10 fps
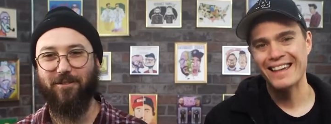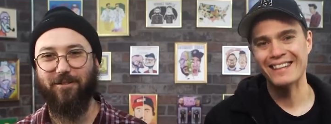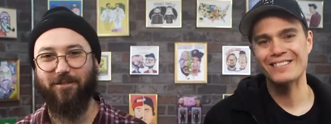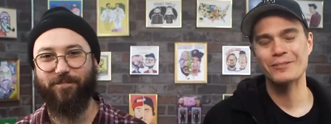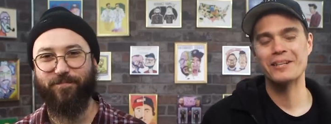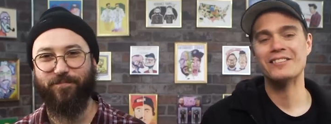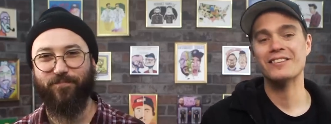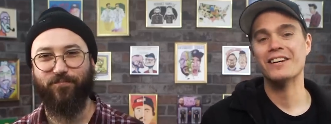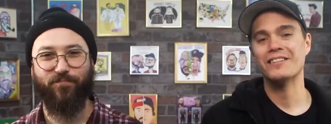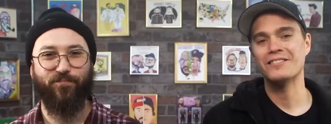Speaker 1: thanks to
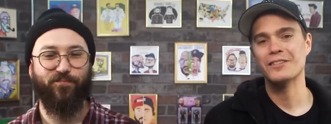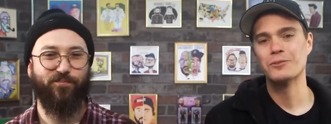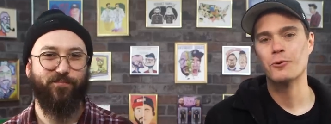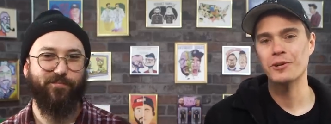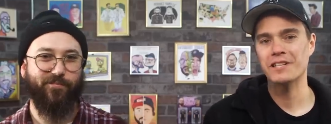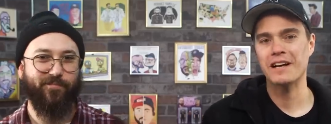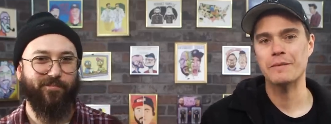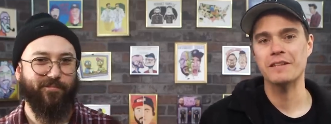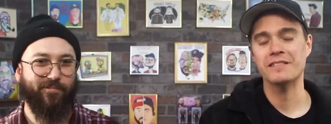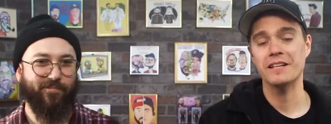recently unsealed court
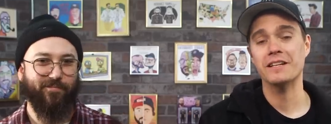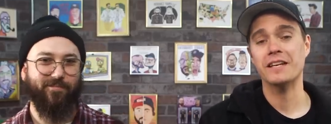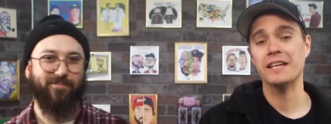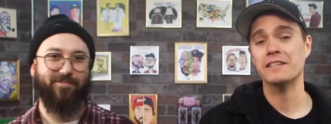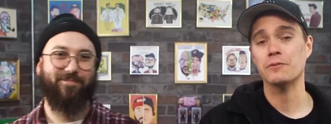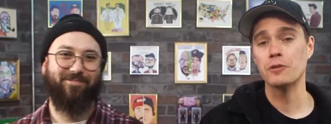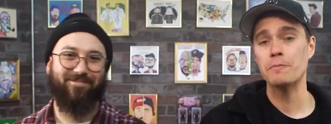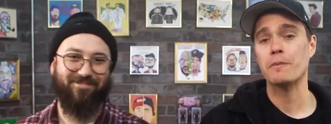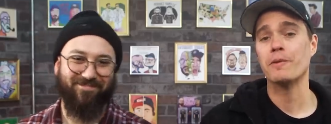documents that indicate that Rupert